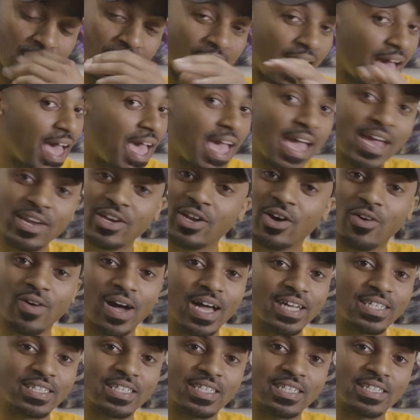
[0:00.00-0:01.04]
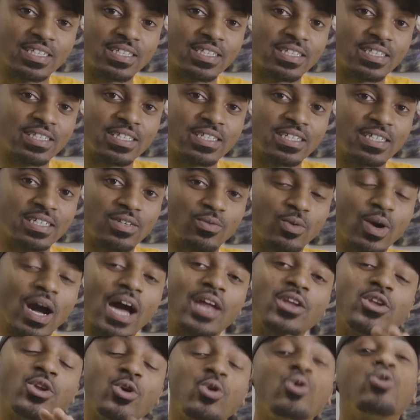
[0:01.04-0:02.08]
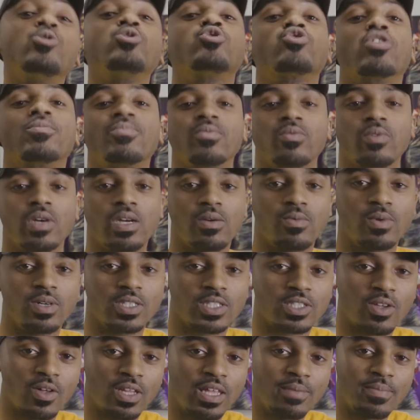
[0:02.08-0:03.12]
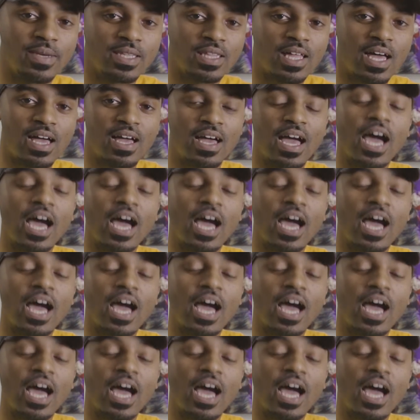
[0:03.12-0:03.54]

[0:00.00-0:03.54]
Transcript: I had no idea. Well, I knew who Trippie Redd was. Don't let me lie.